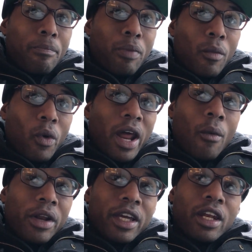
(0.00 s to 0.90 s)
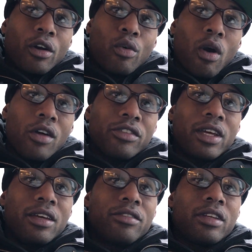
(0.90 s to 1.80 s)
But what I want to get across
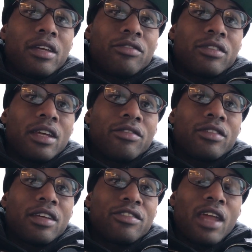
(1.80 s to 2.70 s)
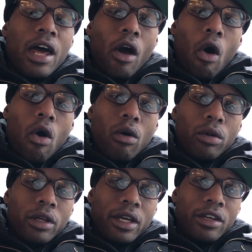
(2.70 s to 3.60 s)
is it's not
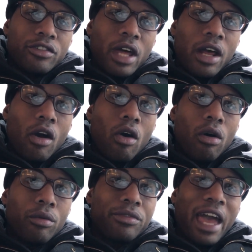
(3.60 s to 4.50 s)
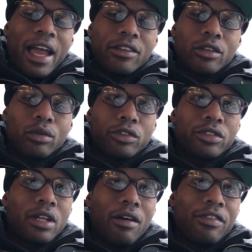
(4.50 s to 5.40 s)
all tactical
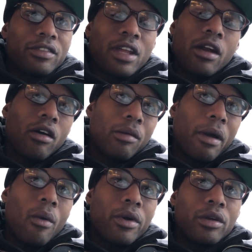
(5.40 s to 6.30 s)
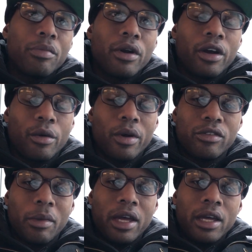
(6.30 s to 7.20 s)
stuff. It's not all about what you put on your
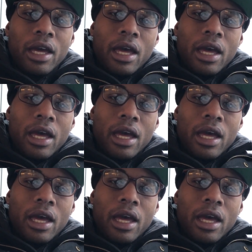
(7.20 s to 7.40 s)
resume.